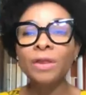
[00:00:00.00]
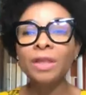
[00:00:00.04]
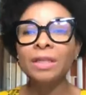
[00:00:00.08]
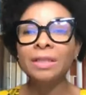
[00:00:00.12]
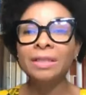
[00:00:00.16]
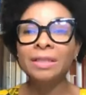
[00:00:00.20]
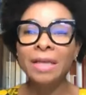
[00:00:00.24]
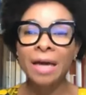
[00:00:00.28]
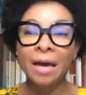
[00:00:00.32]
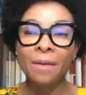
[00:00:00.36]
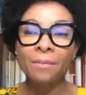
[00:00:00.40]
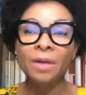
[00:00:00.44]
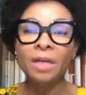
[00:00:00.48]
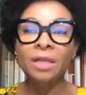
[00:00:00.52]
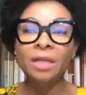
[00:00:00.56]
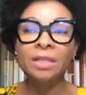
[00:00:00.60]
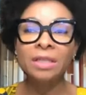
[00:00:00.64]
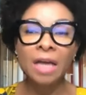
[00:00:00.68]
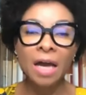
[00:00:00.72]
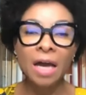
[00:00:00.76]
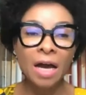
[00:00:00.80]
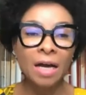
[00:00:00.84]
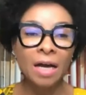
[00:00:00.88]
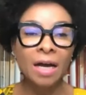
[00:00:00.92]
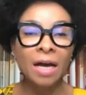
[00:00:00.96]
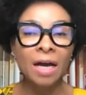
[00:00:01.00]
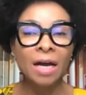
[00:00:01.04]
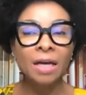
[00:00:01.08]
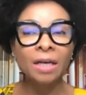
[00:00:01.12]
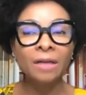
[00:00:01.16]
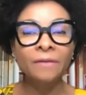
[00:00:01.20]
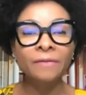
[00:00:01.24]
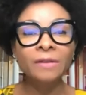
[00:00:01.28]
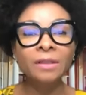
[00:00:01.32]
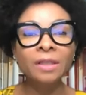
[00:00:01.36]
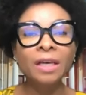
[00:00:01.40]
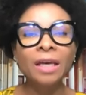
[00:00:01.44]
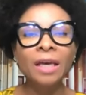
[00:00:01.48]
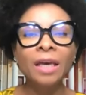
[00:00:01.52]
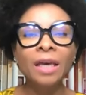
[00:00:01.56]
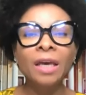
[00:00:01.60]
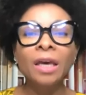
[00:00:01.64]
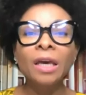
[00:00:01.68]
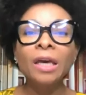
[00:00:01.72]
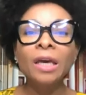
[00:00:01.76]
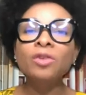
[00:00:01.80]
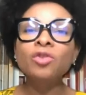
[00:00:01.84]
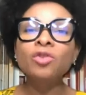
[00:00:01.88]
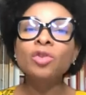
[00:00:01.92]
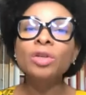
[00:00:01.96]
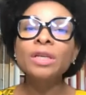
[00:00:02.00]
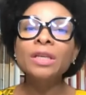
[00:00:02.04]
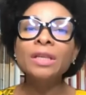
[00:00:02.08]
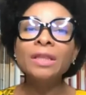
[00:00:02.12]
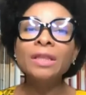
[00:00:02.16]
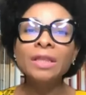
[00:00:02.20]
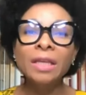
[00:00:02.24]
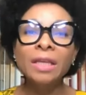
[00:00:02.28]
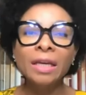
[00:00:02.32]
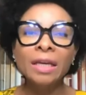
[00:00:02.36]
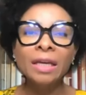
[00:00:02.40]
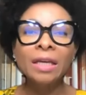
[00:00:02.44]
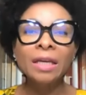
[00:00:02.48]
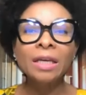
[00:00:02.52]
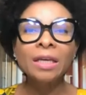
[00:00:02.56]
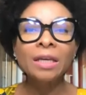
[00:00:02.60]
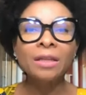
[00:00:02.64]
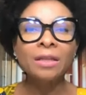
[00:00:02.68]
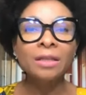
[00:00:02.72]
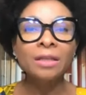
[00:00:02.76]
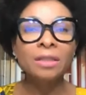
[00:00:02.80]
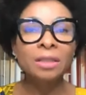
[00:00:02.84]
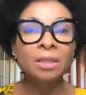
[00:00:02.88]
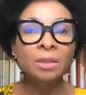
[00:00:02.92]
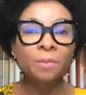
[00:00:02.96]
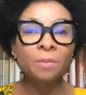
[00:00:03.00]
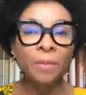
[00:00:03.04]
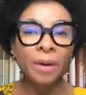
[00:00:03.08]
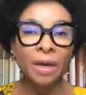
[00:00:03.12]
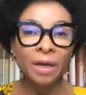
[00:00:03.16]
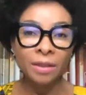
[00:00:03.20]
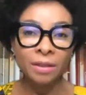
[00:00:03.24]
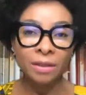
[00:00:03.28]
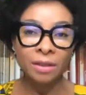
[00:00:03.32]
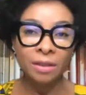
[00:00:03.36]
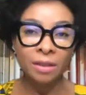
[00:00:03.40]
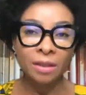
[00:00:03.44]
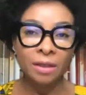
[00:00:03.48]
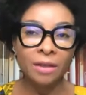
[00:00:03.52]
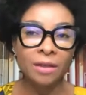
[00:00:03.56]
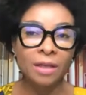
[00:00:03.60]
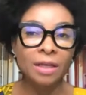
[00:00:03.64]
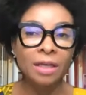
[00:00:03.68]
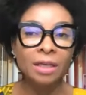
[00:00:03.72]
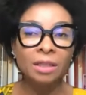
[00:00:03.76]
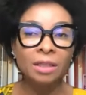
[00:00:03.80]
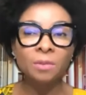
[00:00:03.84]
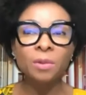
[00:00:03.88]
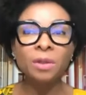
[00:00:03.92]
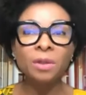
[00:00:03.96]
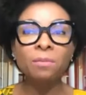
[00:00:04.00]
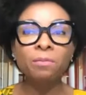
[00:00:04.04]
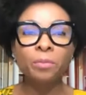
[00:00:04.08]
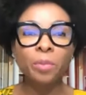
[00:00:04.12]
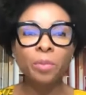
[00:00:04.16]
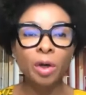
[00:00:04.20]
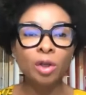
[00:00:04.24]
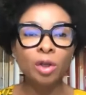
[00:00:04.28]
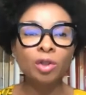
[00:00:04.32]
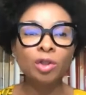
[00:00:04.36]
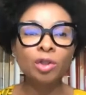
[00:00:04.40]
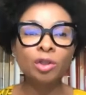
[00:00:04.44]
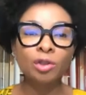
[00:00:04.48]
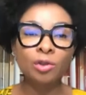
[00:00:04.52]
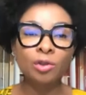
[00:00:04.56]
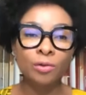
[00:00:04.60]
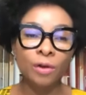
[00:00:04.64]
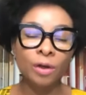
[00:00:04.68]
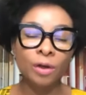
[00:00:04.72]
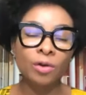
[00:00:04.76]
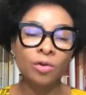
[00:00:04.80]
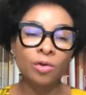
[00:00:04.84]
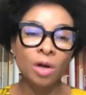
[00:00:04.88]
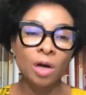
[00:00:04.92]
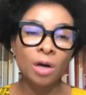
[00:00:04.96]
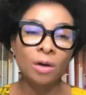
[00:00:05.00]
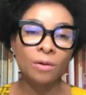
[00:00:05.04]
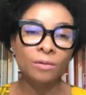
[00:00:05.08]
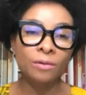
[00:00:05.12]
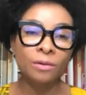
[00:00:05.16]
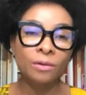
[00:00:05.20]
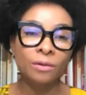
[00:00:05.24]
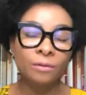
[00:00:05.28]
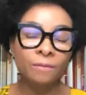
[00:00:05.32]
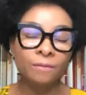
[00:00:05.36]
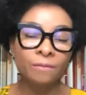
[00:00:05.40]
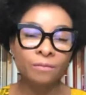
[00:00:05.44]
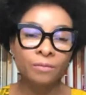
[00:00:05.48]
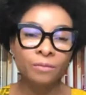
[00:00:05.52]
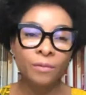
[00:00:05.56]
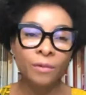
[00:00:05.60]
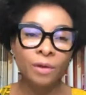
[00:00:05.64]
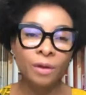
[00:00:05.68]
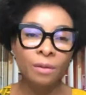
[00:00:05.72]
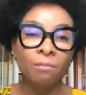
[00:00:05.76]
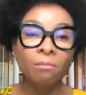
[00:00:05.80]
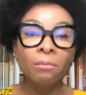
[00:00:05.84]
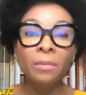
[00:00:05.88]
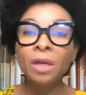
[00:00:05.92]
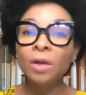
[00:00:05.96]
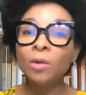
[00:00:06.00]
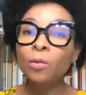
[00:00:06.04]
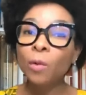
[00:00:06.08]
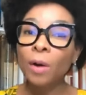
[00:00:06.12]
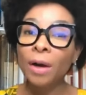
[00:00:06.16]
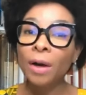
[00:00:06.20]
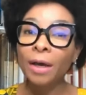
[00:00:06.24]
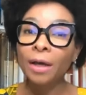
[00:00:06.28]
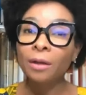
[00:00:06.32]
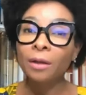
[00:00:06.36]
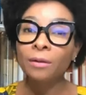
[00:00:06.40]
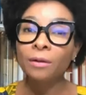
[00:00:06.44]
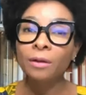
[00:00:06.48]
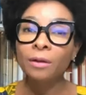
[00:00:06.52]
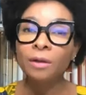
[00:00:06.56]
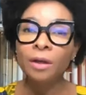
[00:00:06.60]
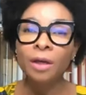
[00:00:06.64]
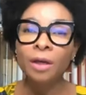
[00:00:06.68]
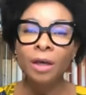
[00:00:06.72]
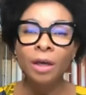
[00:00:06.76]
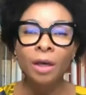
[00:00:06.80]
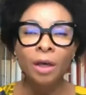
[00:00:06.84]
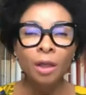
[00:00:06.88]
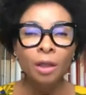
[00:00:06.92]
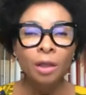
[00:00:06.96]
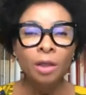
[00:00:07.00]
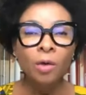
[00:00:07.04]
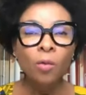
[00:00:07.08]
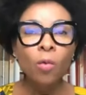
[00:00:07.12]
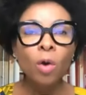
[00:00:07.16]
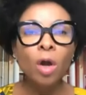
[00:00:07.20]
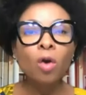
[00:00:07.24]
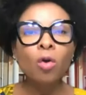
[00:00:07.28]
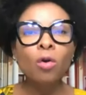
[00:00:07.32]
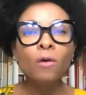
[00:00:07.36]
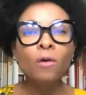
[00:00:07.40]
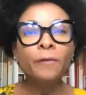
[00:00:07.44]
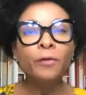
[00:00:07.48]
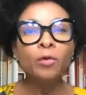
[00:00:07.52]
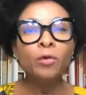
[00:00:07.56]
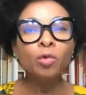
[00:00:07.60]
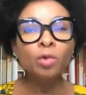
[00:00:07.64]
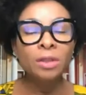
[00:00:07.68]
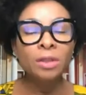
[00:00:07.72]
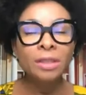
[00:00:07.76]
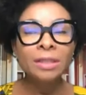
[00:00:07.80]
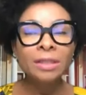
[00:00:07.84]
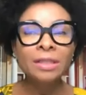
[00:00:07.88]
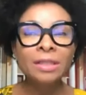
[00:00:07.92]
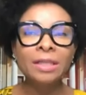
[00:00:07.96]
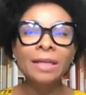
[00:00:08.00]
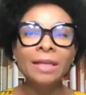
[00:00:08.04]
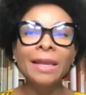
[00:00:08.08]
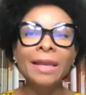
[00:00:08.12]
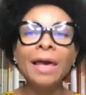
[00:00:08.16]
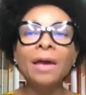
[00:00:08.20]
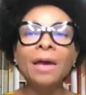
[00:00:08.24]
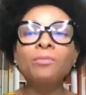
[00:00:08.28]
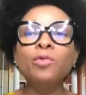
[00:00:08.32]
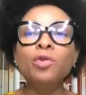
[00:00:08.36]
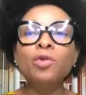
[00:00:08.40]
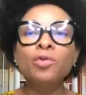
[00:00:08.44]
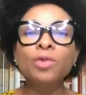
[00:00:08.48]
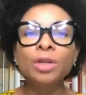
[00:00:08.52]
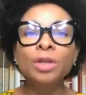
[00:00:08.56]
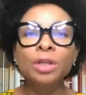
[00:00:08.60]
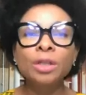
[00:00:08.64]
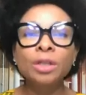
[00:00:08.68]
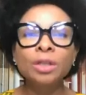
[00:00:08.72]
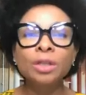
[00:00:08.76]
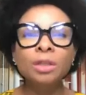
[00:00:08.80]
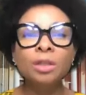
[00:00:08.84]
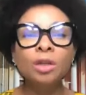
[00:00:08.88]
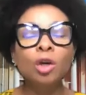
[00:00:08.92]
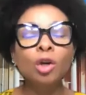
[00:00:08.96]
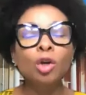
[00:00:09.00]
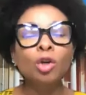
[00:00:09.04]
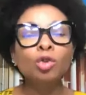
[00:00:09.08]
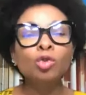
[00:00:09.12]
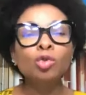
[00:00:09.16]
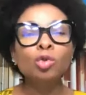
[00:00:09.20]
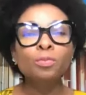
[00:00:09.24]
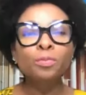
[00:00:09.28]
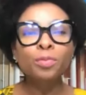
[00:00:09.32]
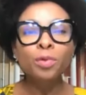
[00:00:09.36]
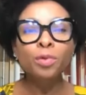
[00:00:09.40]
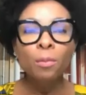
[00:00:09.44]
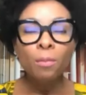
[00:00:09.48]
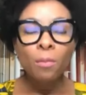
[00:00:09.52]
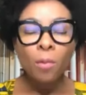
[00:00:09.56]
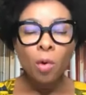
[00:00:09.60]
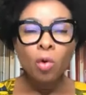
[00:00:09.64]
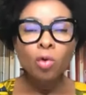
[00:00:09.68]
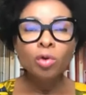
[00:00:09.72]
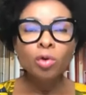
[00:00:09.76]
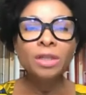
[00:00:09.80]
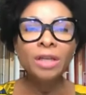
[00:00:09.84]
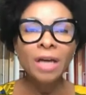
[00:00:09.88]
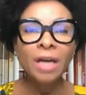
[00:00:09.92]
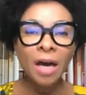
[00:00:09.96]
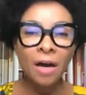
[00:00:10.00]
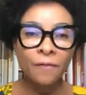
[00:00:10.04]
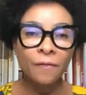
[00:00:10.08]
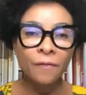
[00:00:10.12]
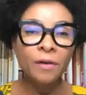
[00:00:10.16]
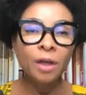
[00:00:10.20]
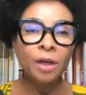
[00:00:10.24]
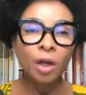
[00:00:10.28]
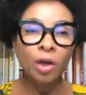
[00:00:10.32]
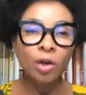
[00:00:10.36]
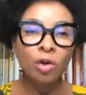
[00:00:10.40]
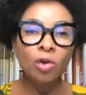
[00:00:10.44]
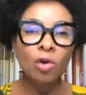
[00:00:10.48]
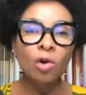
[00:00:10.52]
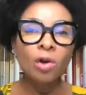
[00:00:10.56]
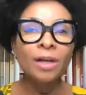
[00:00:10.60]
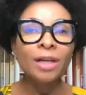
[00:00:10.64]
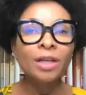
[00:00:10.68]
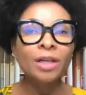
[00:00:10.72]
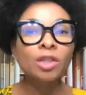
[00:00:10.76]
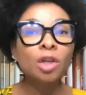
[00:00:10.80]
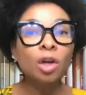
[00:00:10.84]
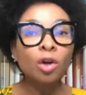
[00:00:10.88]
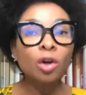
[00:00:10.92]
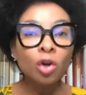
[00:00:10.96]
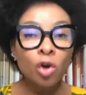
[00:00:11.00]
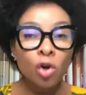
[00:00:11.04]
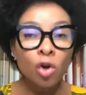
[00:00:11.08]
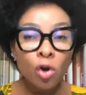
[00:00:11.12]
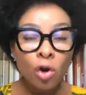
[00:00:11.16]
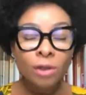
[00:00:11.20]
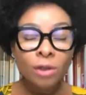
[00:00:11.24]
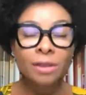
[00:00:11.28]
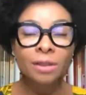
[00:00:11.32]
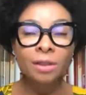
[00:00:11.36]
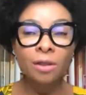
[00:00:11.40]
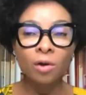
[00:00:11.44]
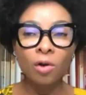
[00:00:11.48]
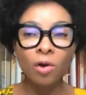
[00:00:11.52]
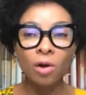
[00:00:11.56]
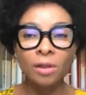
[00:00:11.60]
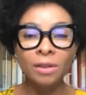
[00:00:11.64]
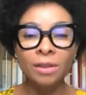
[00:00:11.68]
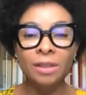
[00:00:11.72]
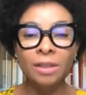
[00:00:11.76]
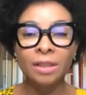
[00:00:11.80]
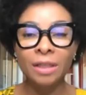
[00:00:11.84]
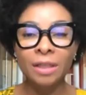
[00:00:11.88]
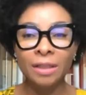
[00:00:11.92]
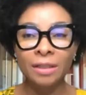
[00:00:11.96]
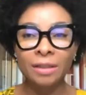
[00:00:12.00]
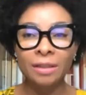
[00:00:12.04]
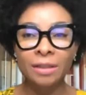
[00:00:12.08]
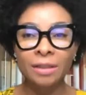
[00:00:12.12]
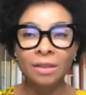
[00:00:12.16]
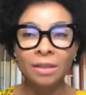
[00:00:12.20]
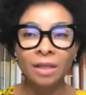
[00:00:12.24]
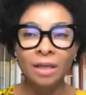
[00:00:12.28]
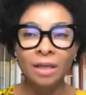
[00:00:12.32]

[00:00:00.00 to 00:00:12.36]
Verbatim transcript: the damaged archives and rethinking the space that has been burnt to the ground. Meanwhile, the work of UCT libraries to promote African knowledge across the continent